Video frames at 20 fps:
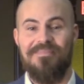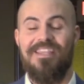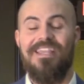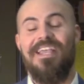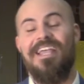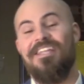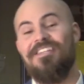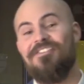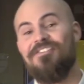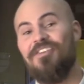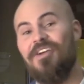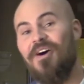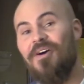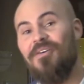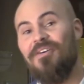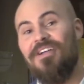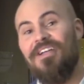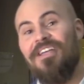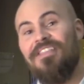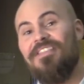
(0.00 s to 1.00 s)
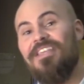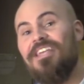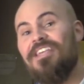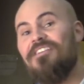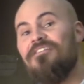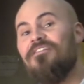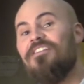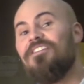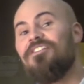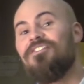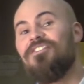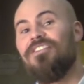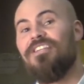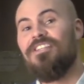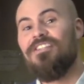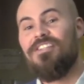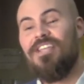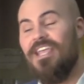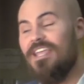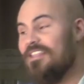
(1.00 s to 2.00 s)
And so they eventually
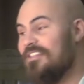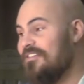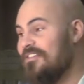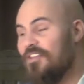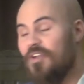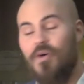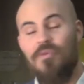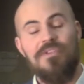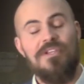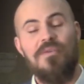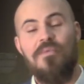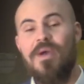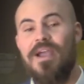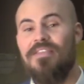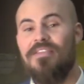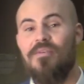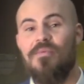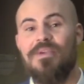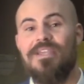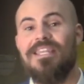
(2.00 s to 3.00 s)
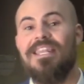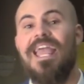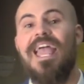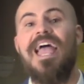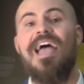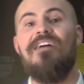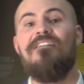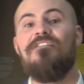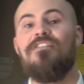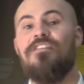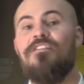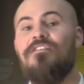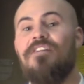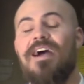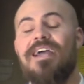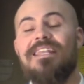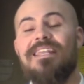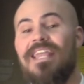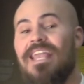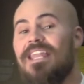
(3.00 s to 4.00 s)
say, the only way that we can ever
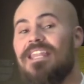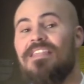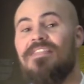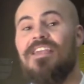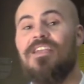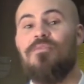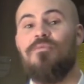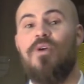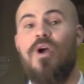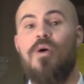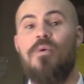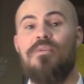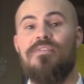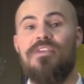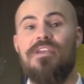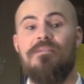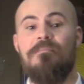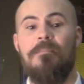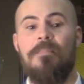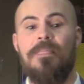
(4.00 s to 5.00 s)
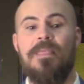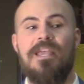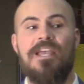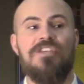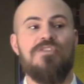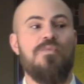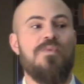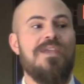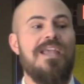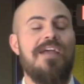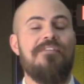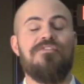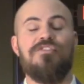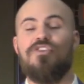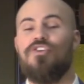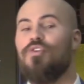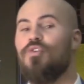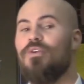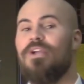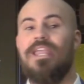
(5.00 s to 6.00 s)
find anything wrong with him is we have to
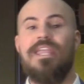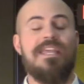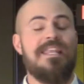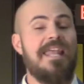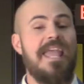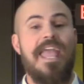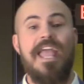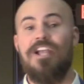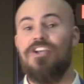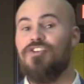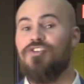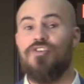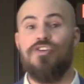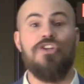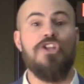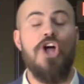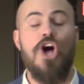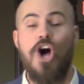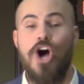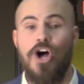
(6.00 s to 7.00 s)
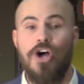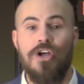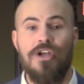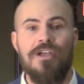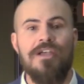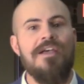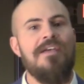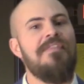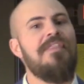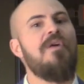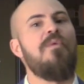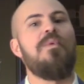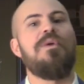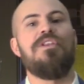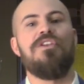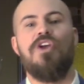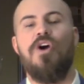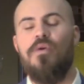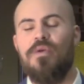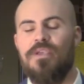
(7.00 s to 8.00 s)
create an extra law that we
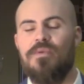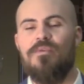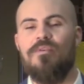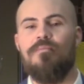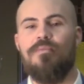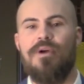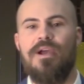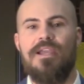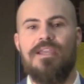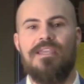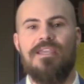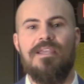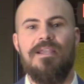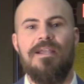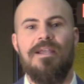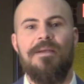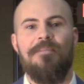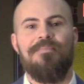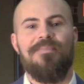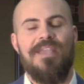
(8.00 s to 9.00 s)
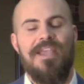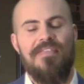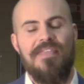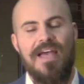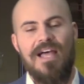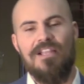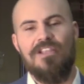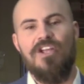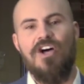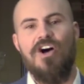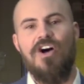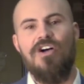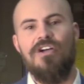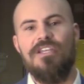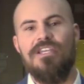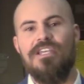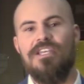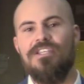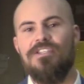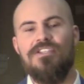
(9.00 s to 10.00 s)
know he will break. And that law
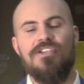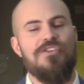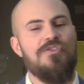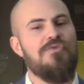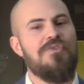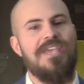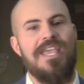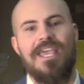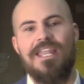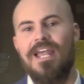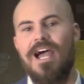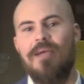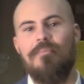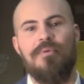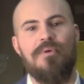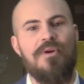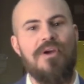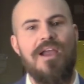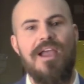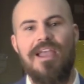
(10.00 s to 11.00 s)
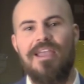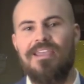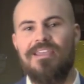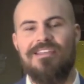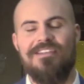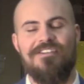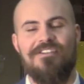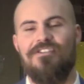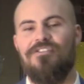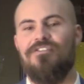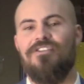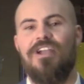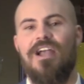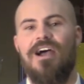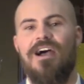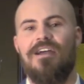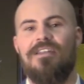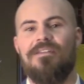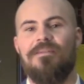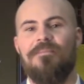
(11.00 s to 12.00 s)
is you cannot pray to your God.